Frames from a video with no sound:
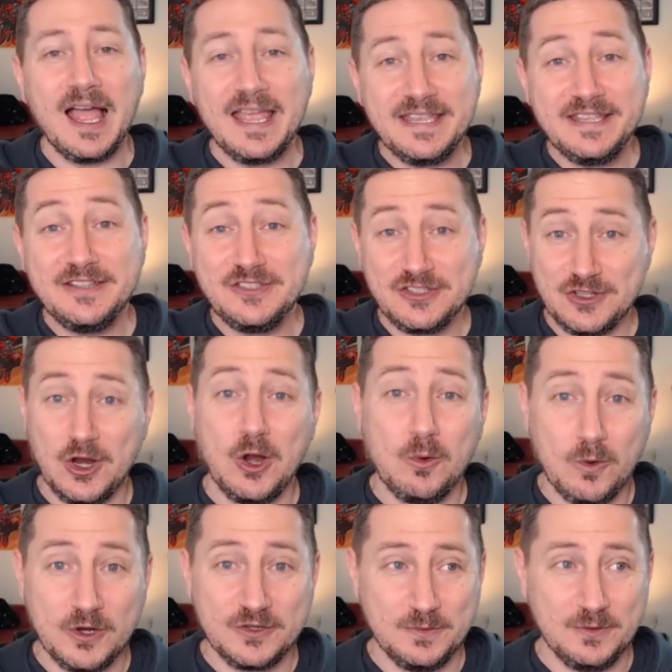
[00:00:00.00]
i.e., Star
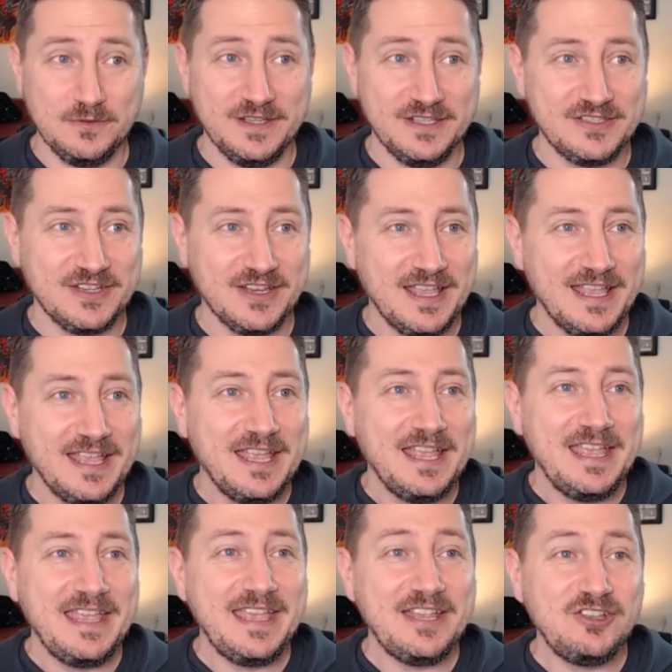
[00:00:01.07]
Wars movies,
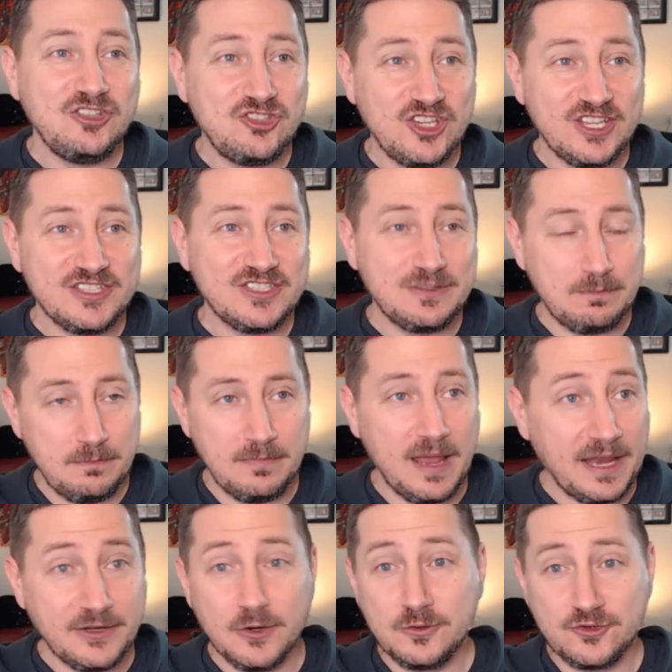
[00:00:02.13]
it just
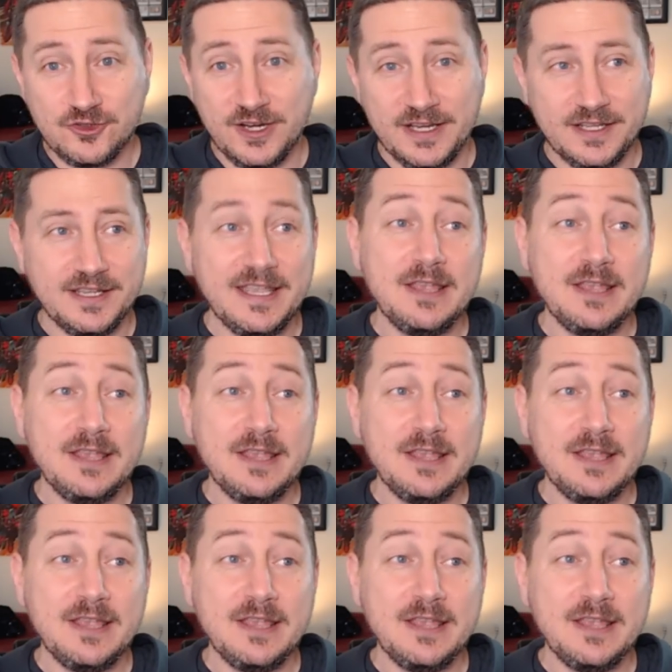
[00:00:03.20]
I don't drink.